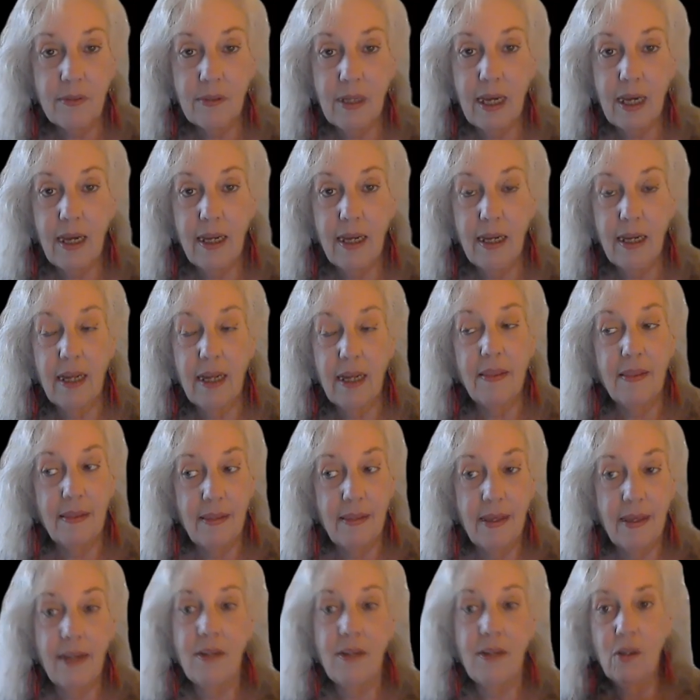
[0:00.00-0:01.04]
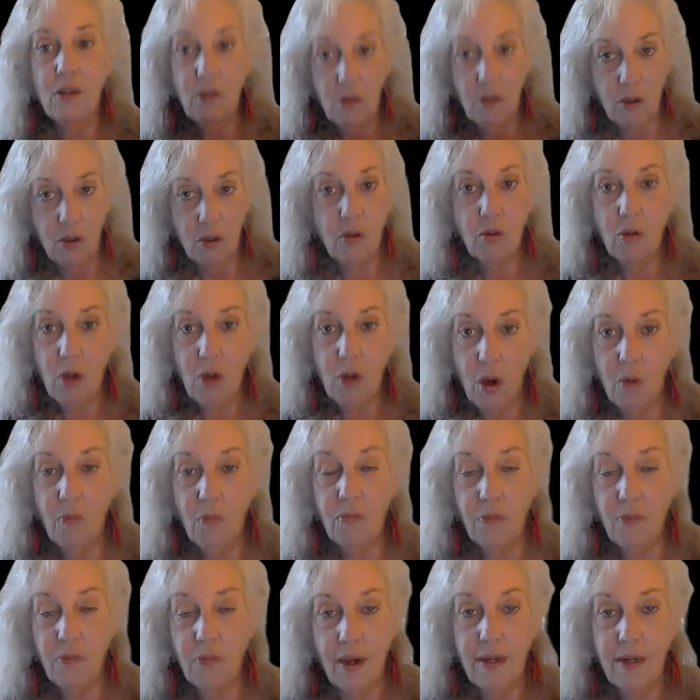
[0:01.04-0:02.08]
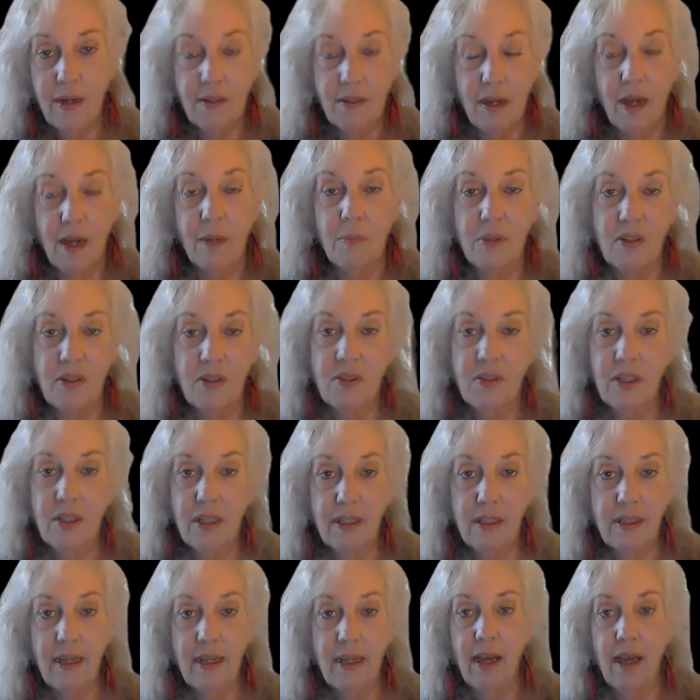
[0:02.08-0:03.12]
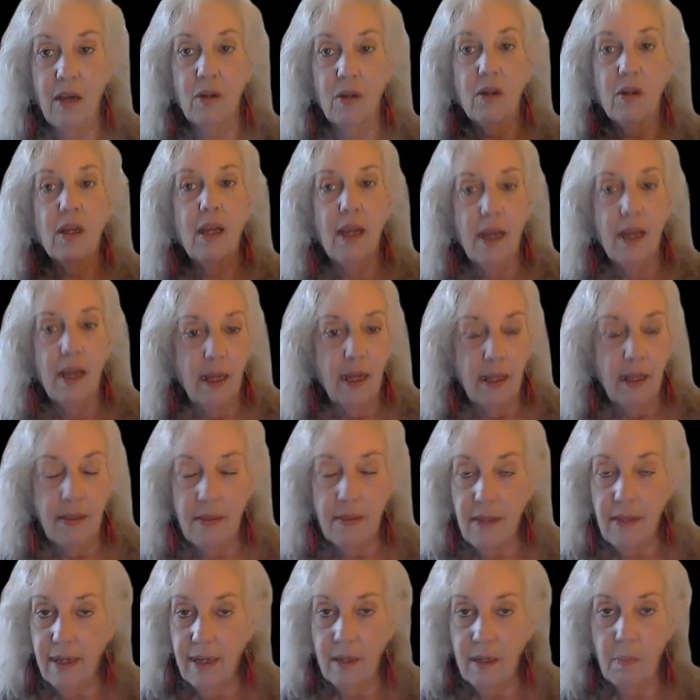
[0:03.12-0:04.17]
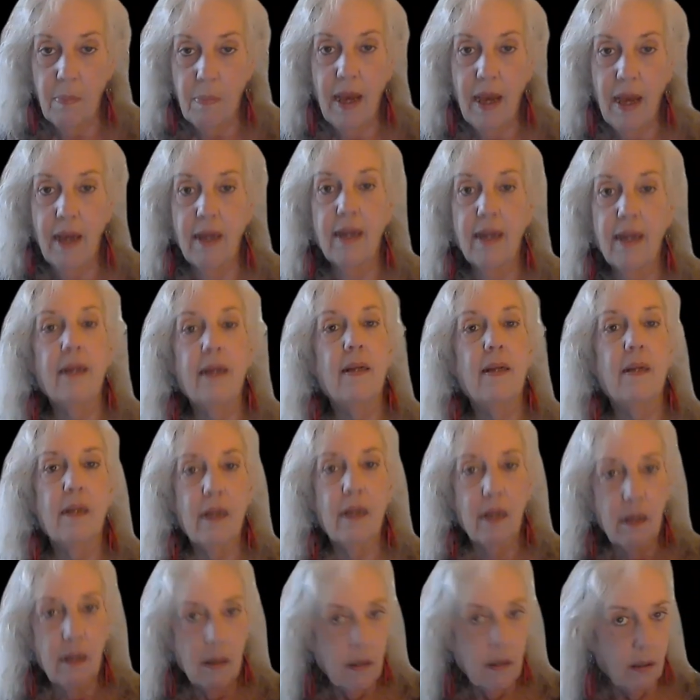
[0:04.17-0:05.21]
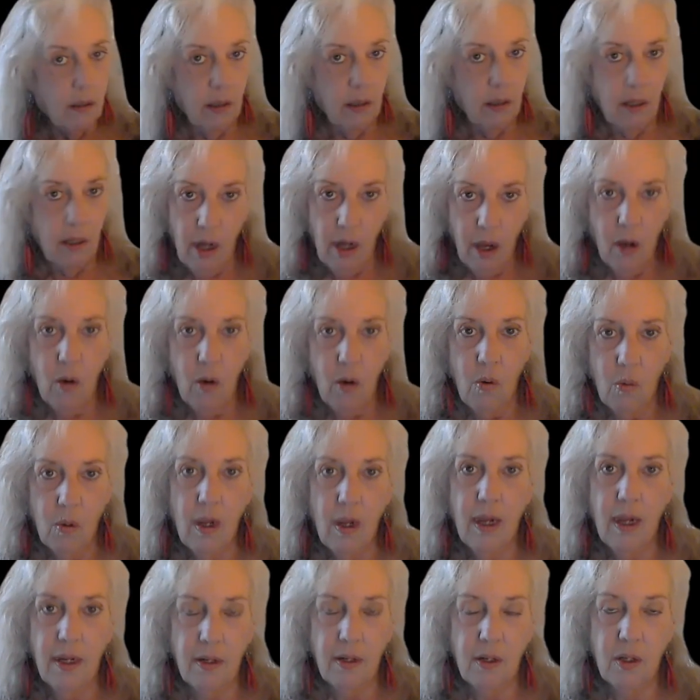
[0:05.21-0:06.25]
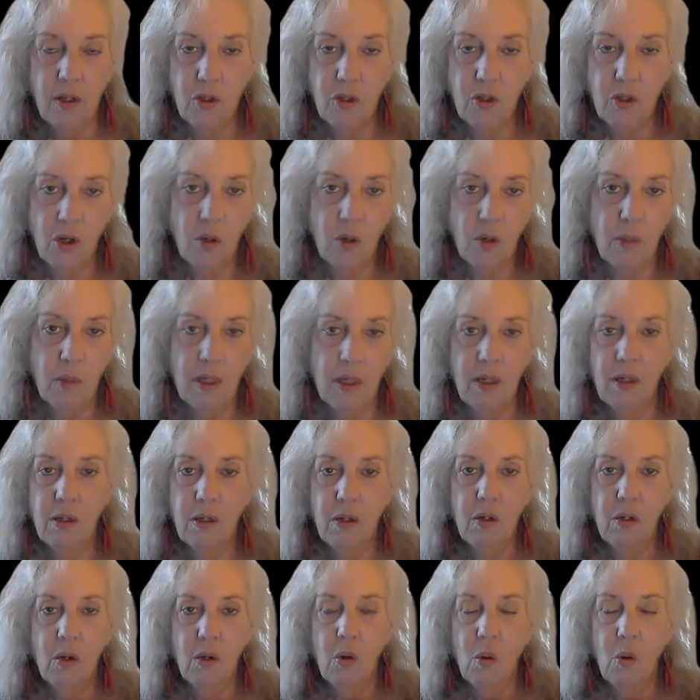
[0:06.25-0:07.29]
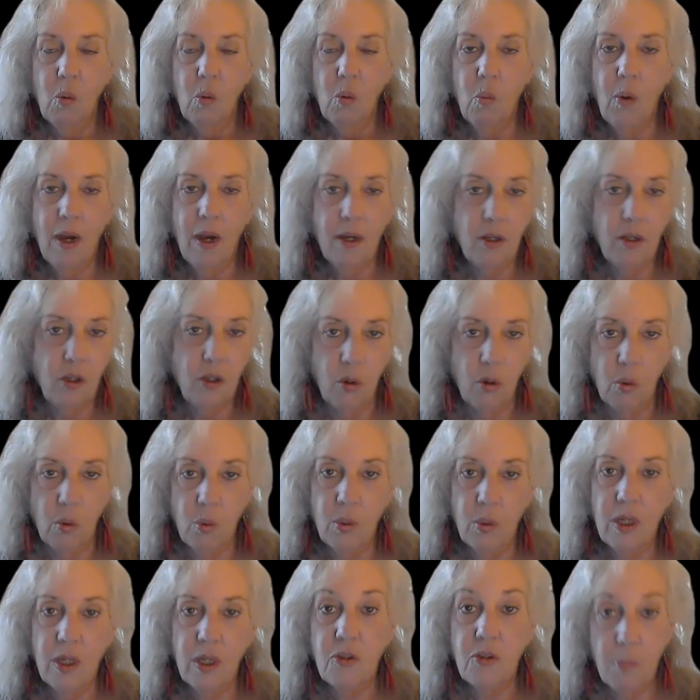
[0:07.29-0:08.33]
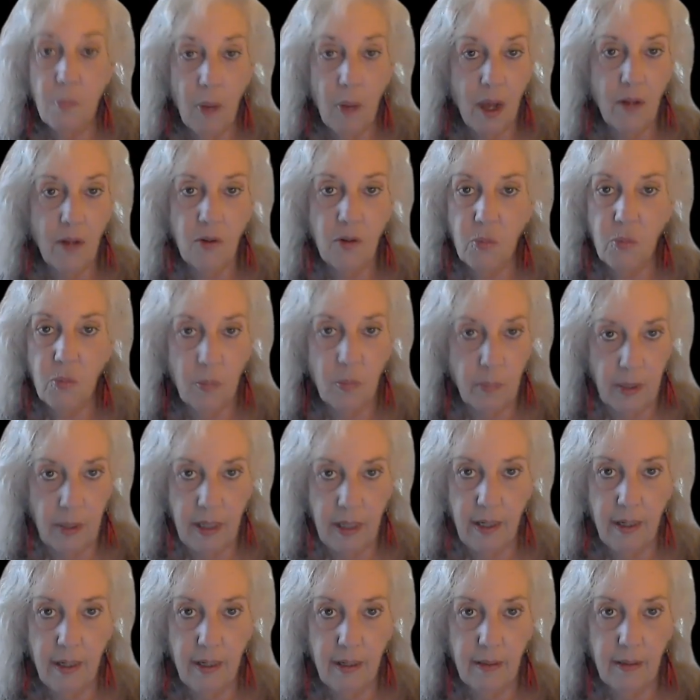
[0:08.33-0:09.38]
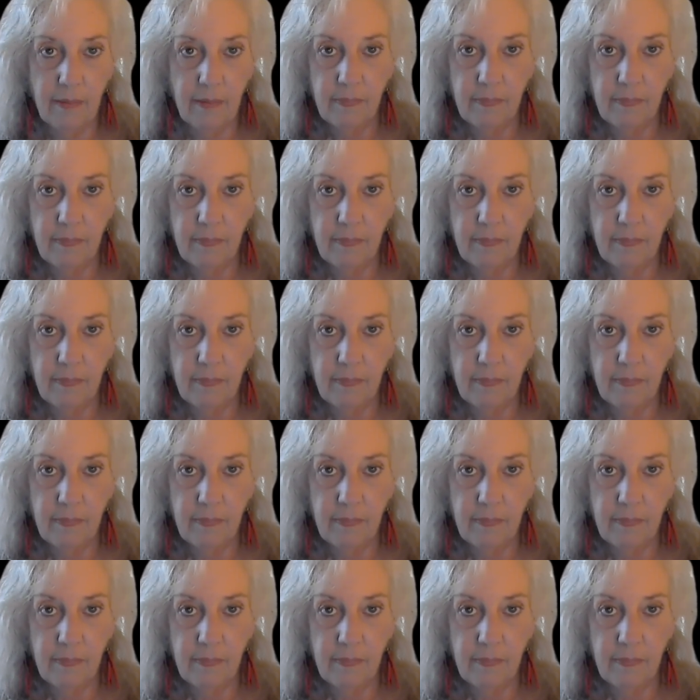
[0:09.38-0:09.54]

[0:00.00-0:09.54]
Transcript: Okay. And then you go find time to sit down, think about it, you know, and determine what your response will be.